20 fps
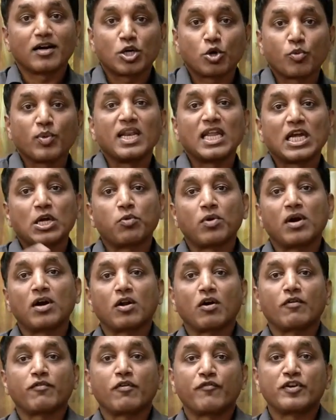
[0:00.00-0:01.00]
a twin
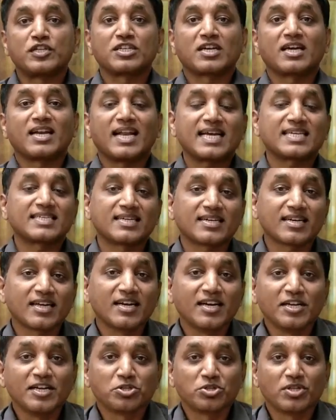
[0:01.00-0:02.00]
equivalent of a physical asset
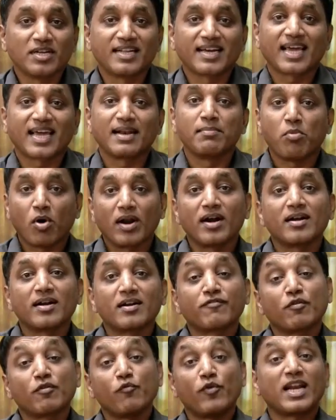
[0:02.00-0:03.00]
so that they can
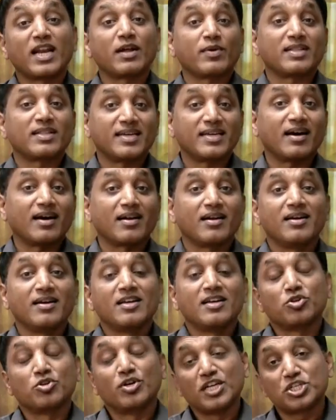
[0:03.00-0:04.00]
monitor from wherever they are.
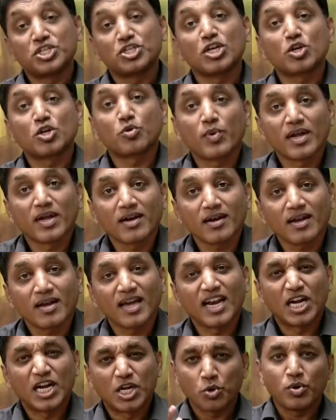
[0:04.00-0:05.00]
So digital twin
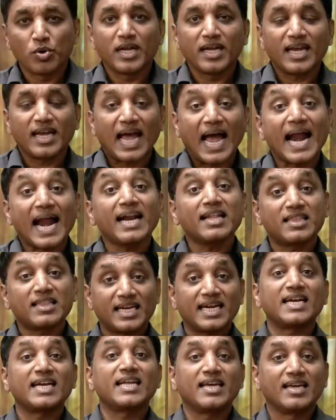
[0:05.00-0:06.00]
in a 2D and a
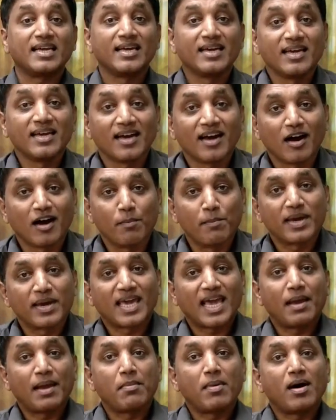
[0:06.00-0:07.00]
3D
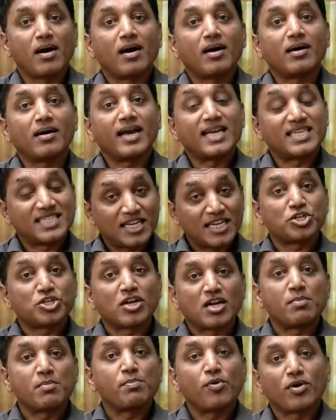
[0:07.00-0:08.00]
became an
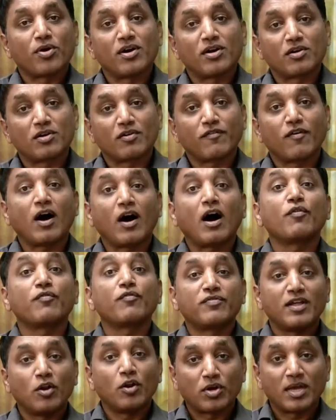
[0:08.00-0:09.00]
essential component of how
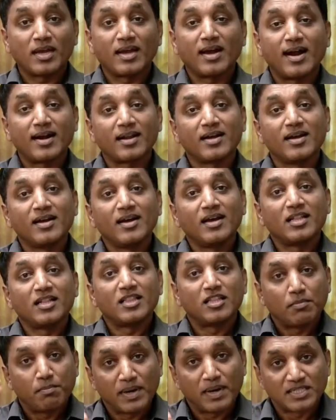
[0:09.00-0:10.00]
they're looking at
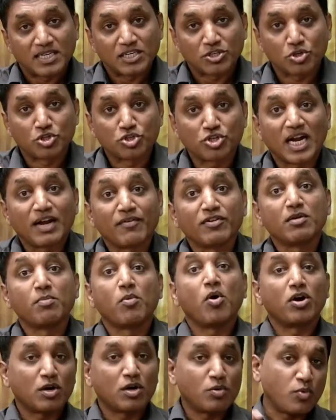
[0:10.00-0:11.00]
the business to thrive in the
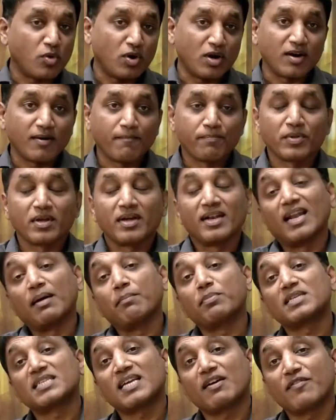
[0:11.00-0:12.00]
modern world.
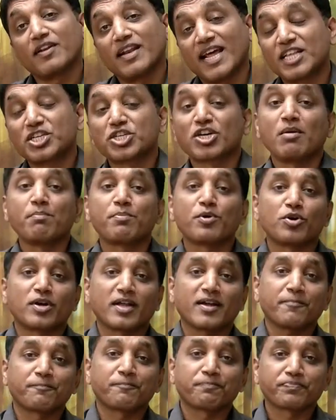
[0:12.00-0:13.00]
Number 7, edge
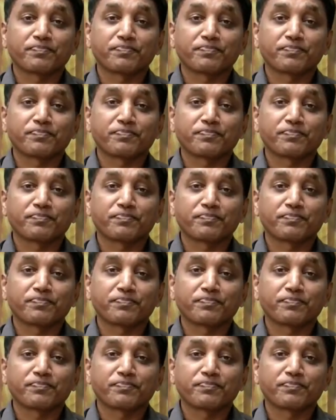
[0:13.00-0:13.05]
computing.